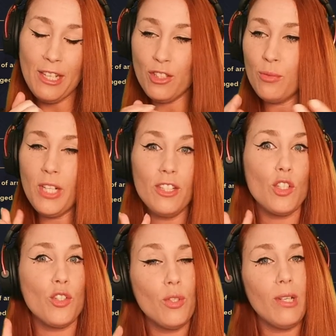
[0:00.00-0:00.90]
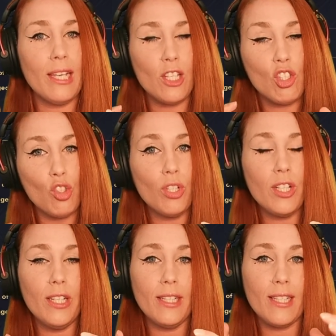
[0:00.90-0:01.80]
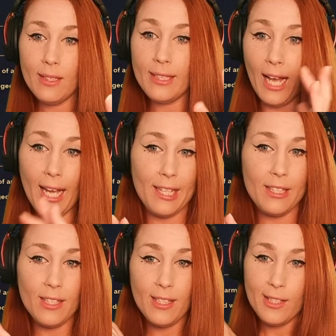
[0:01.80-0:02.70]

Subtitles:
just wanted to do like a short guide